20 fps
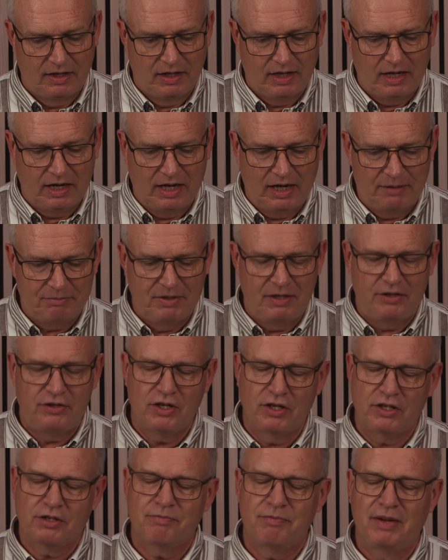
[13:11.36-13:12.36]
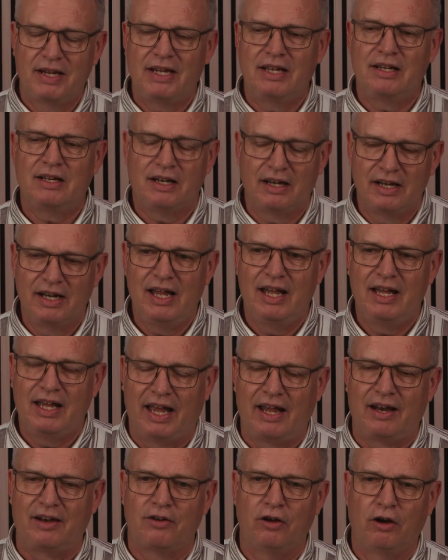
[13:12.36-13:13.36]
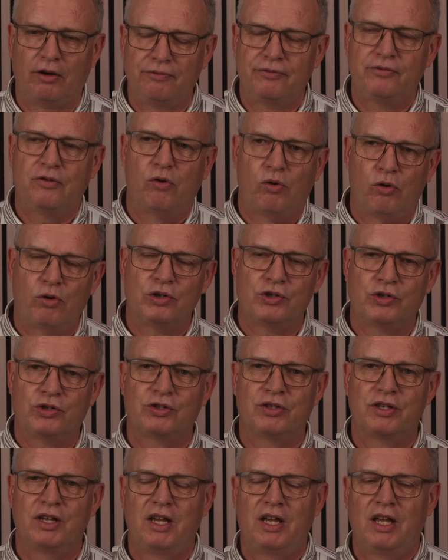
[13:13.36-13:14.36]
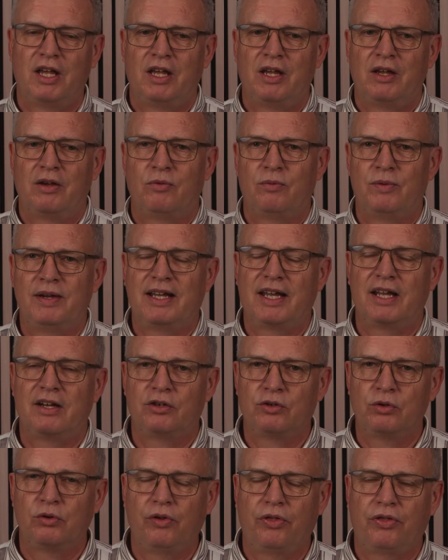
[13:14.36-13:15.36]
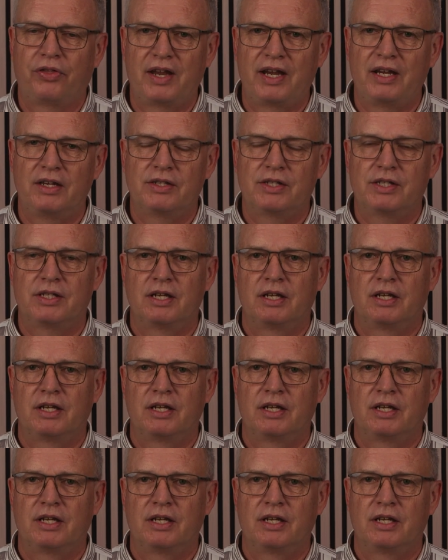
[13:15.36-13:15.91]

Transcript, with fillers: And let me just make it clear again. Of course, we can do things